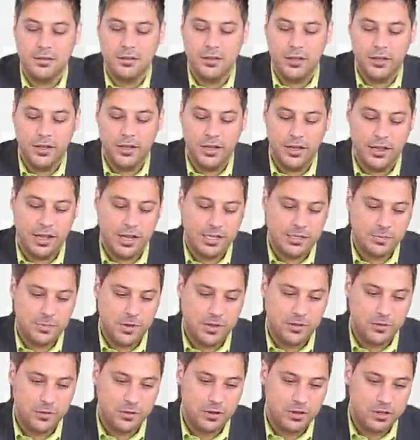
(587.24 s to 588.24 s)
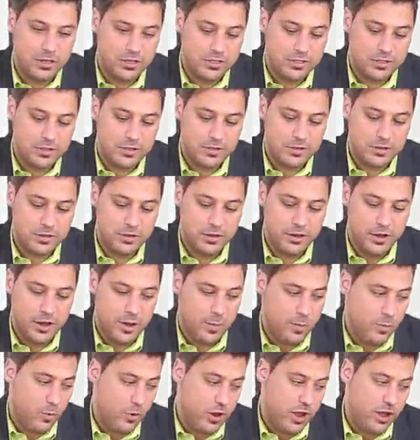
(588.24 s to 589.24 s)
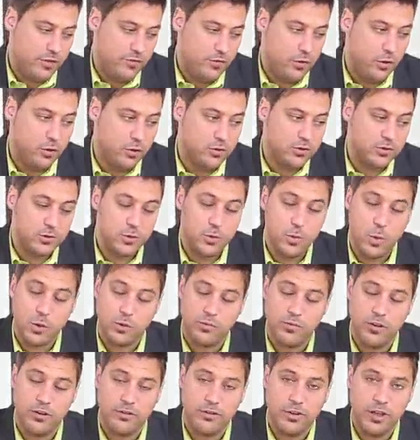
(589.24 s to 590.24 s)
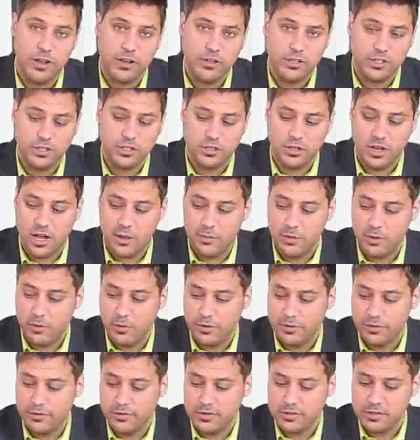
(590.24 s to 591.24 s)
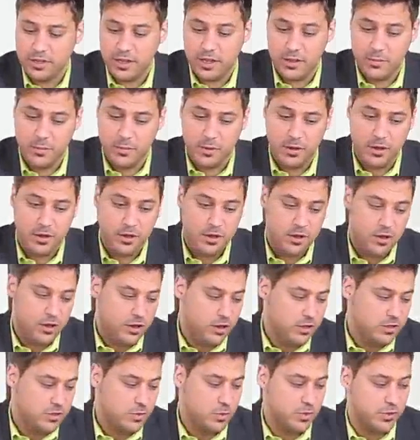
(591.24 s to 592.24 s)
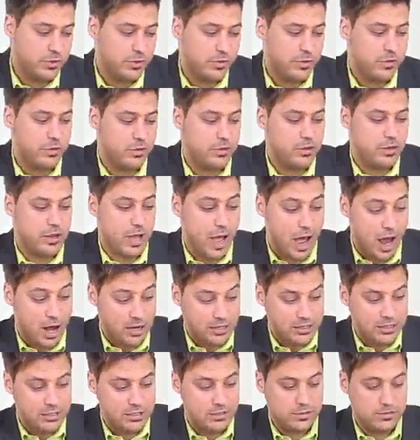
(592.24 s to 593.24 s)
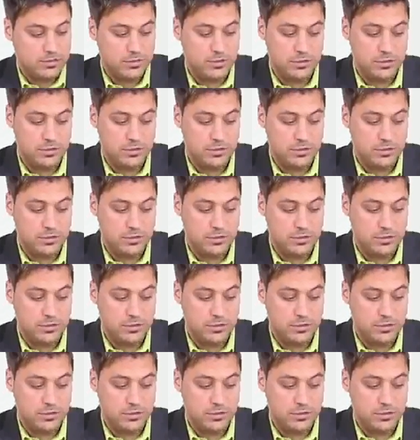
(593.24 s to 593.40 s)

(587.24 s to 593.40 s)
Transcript: Yeah, last but not least, we have also one variation coming with this game. It's with cards.